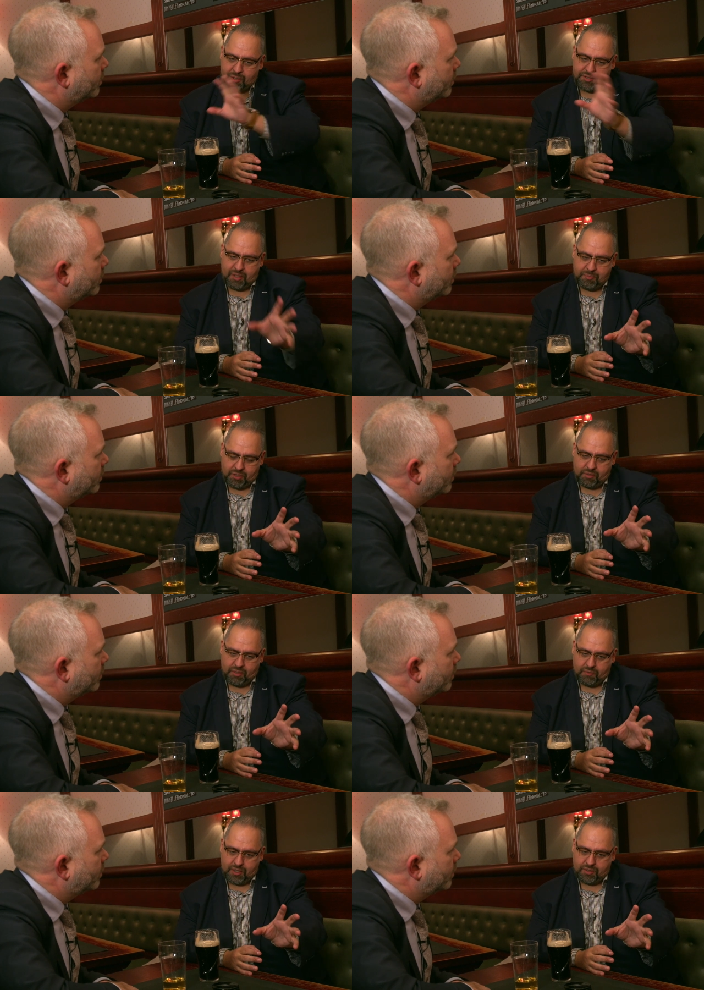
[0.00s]
Speaker 1: perception of
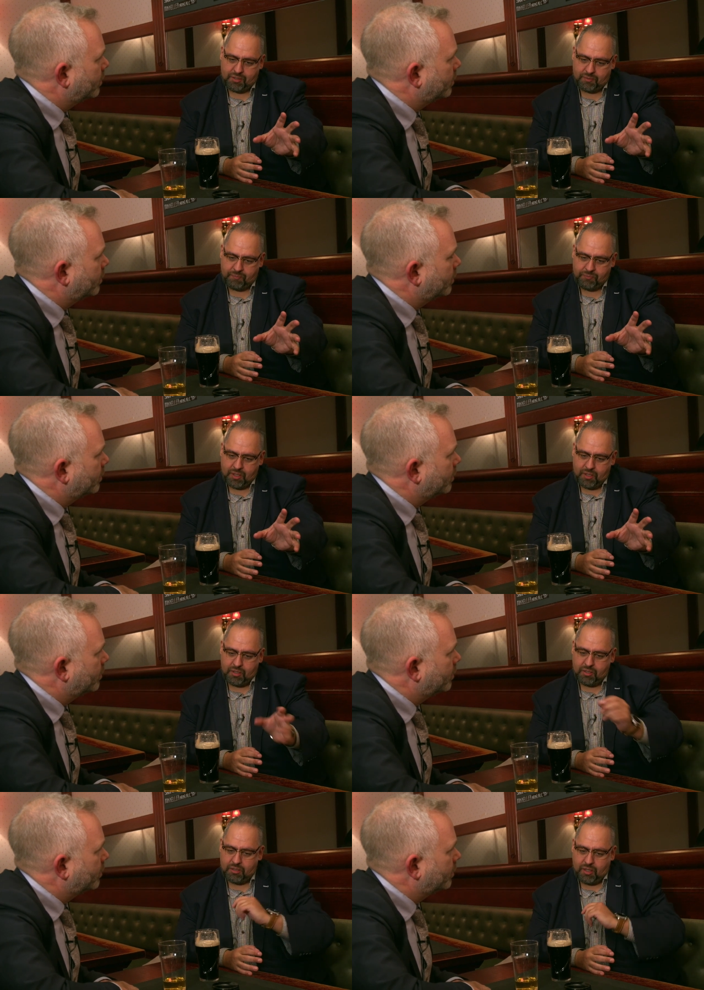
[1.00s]
innovation.
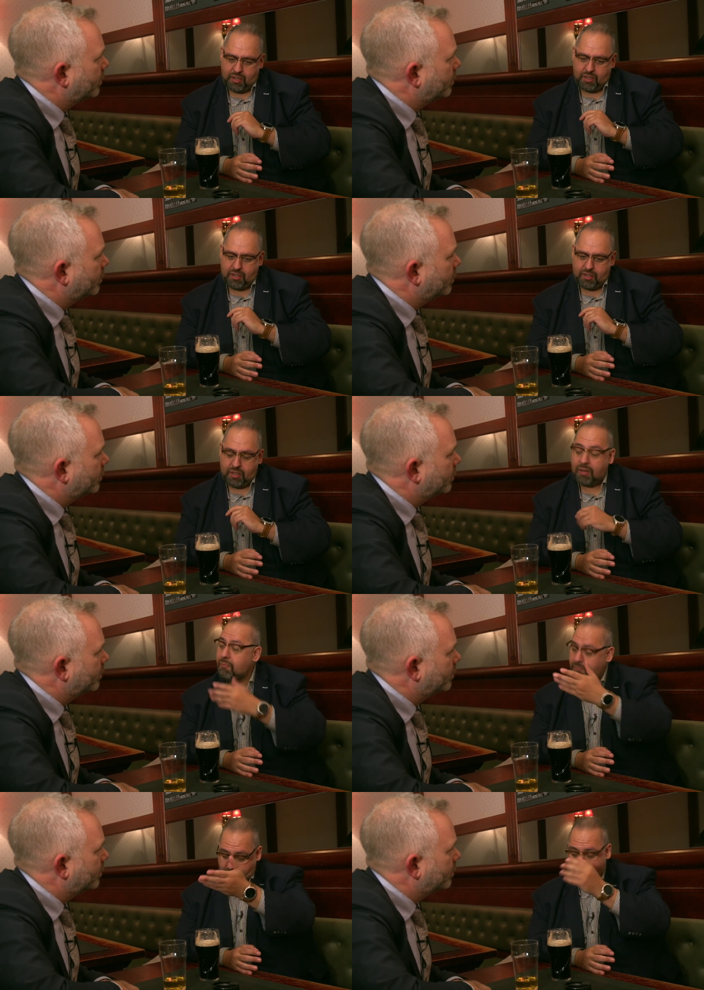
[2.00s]
Uh,
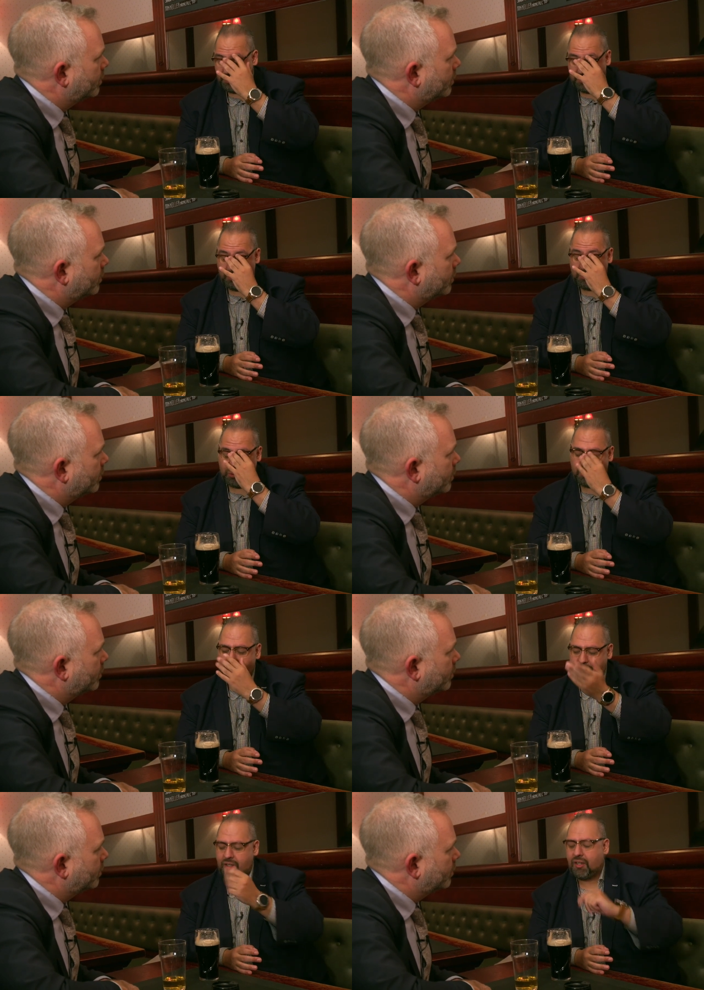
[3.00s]
I'm pretty sure you're well
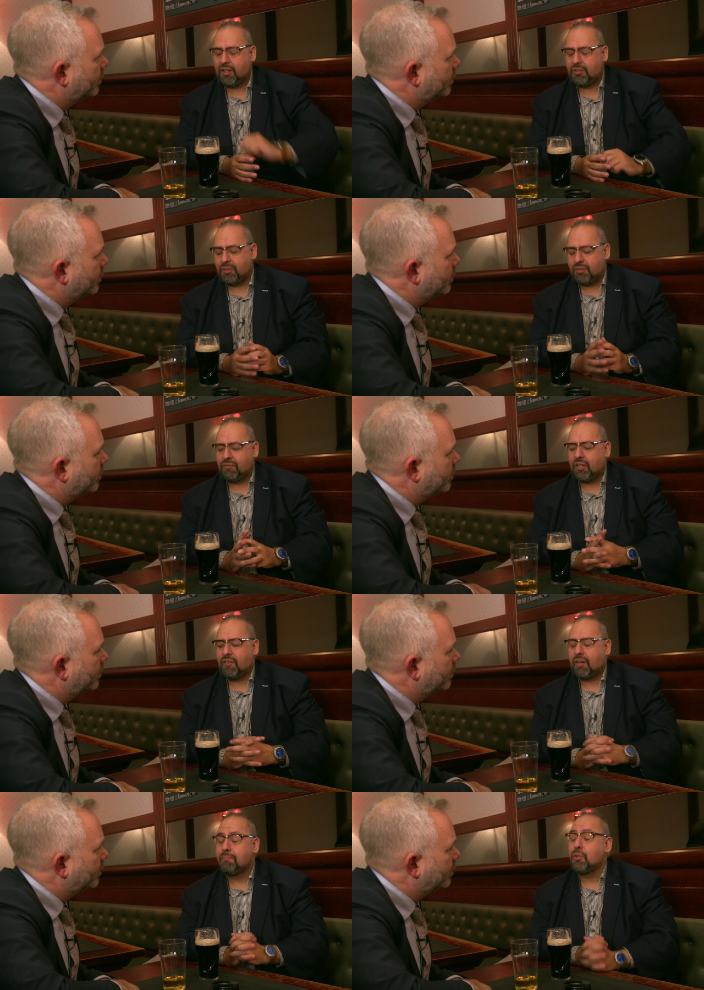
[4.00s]
aware of uh, John
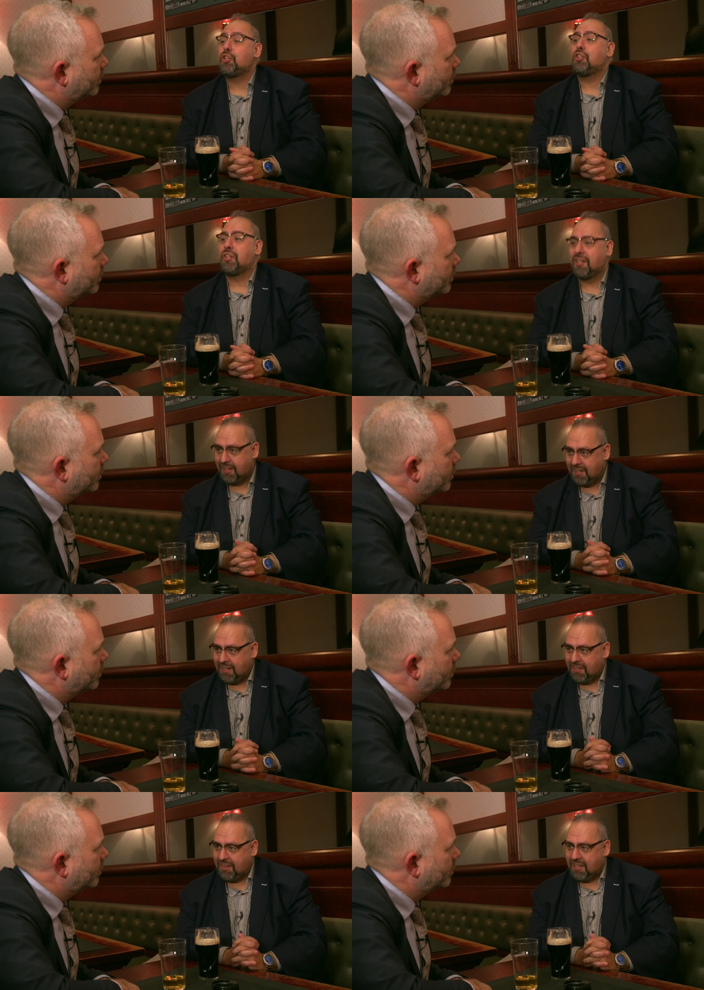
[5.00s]
Vannevar Bush,
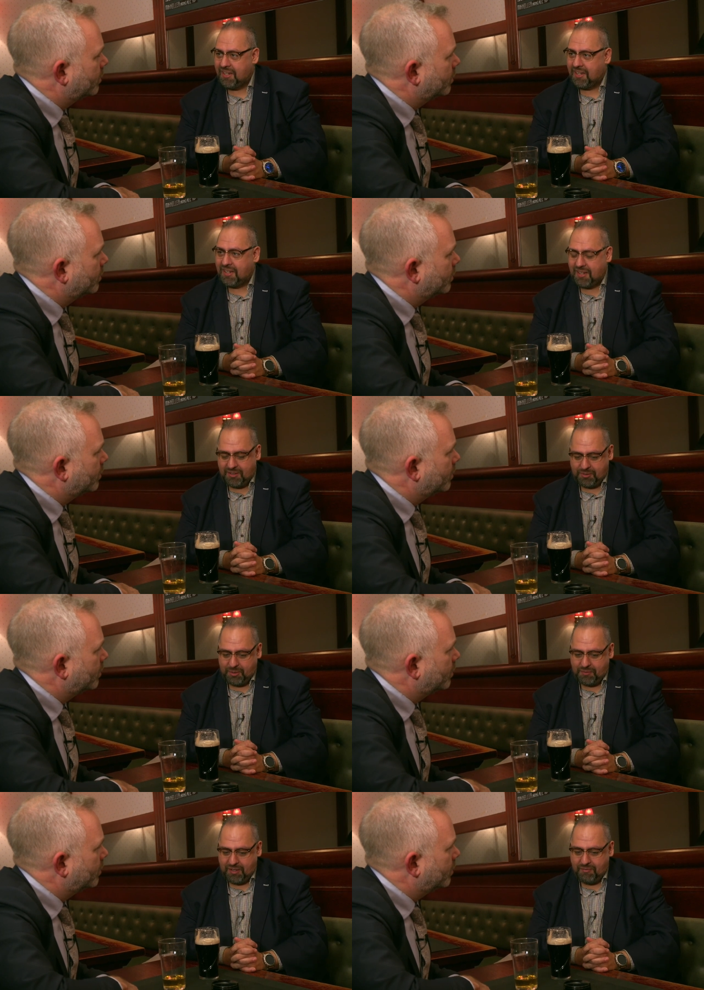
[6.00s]
the uh,
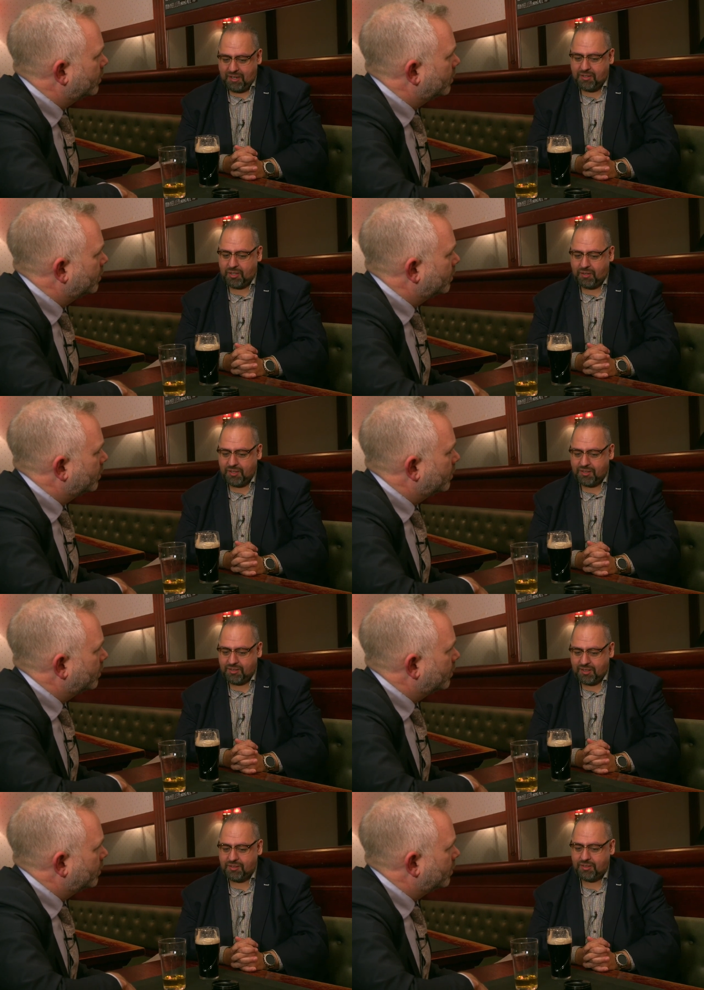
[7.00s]
sort of inventor of the
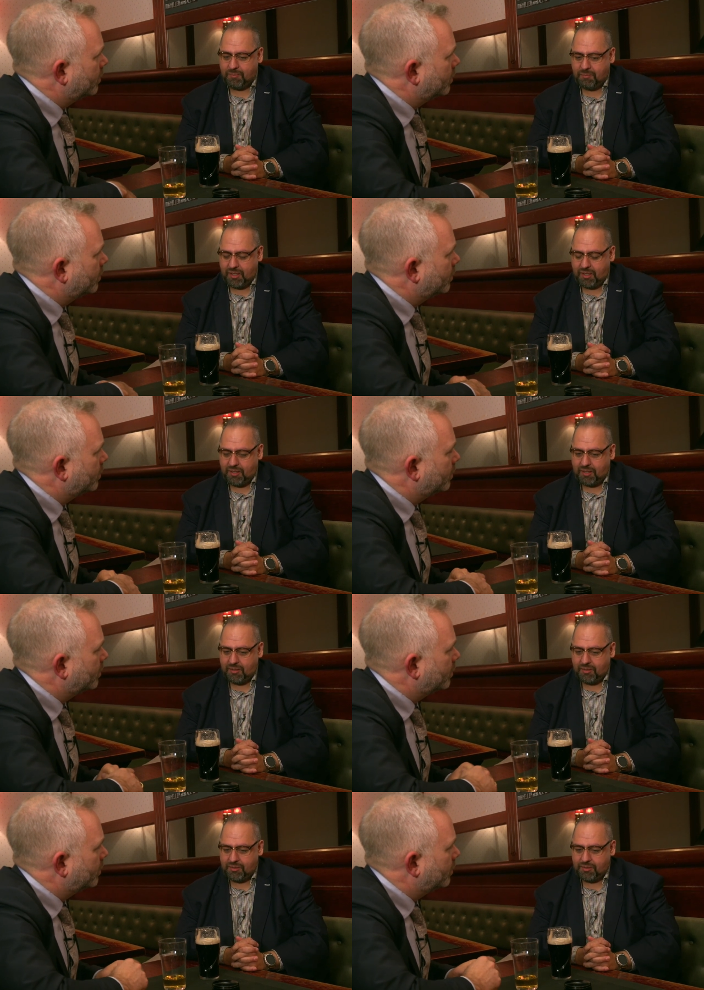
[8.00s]
system
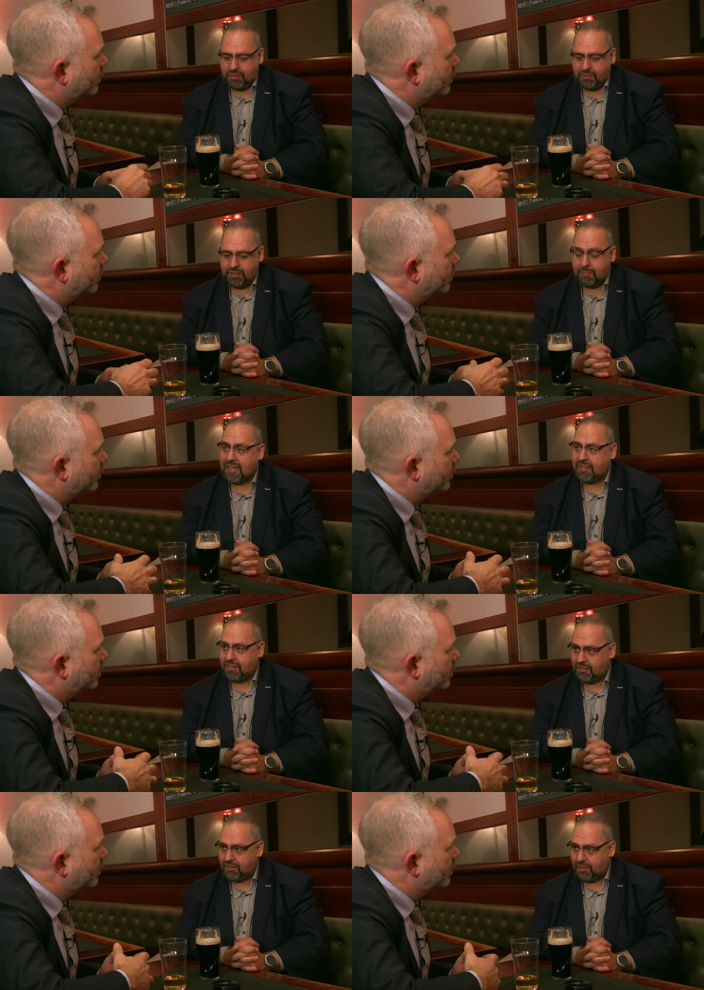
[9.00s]
uh, sort of
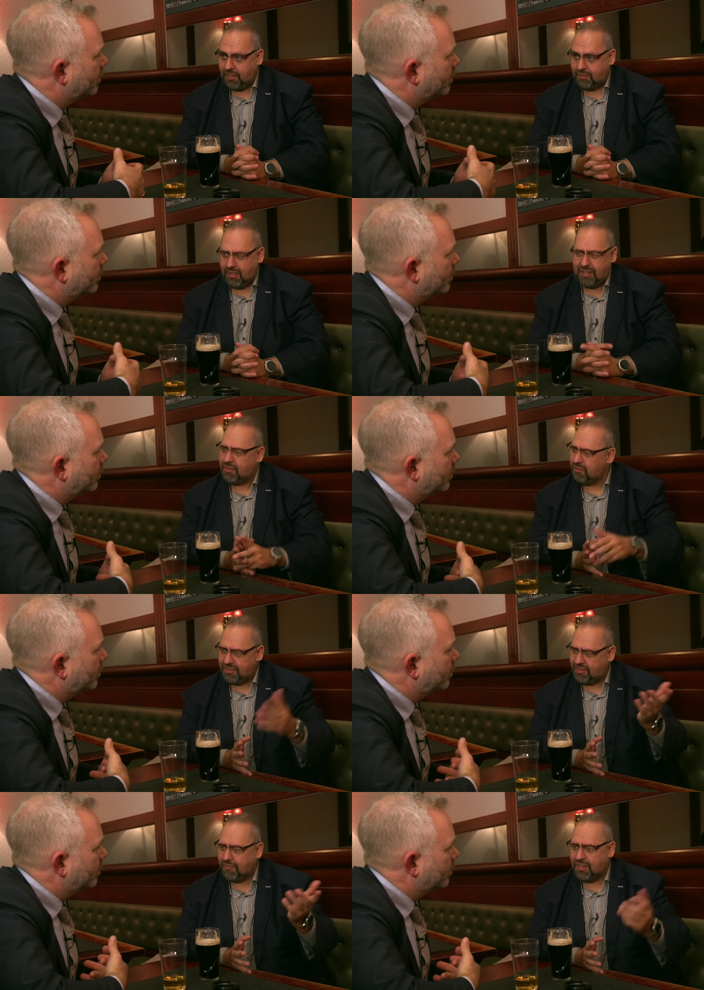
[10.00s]
schematics and things. I think in
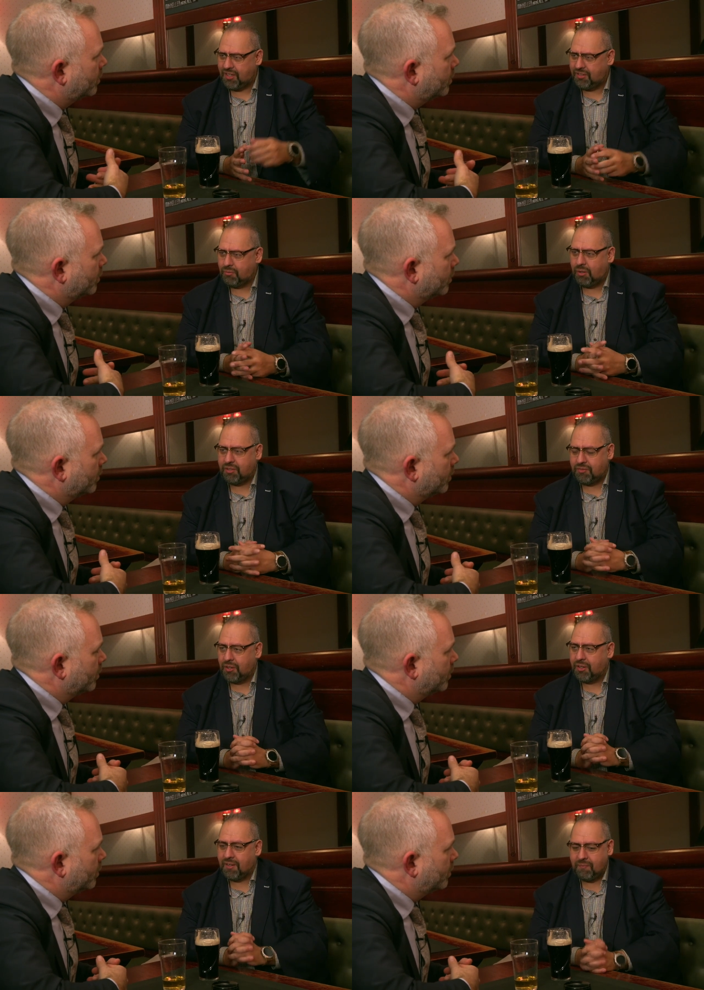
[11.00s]
the 70s he wrote this
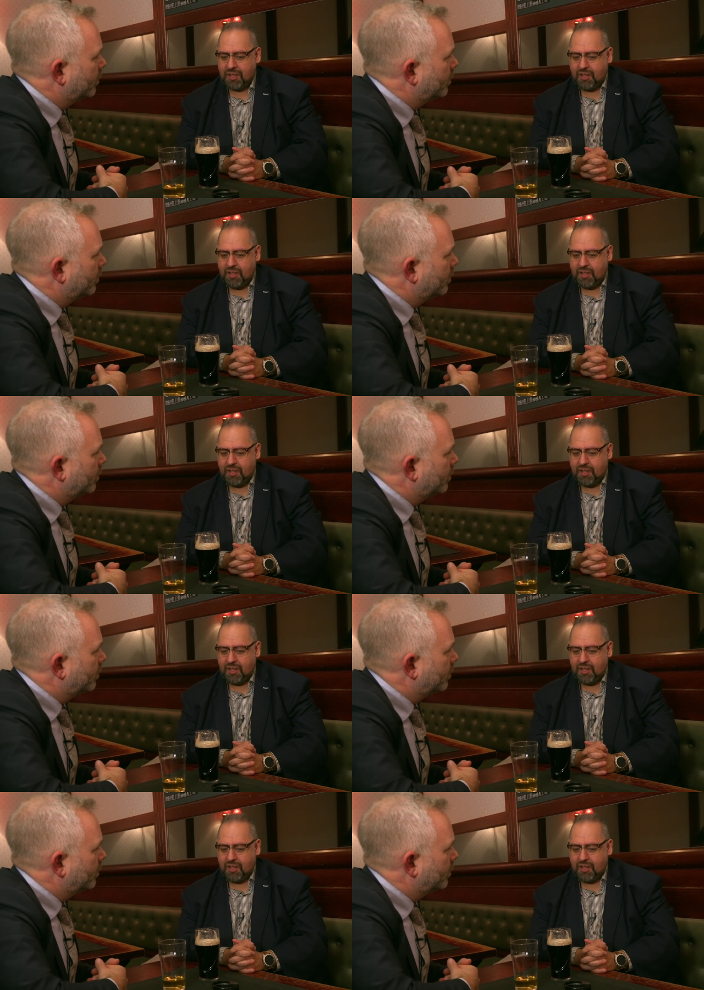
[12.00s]
very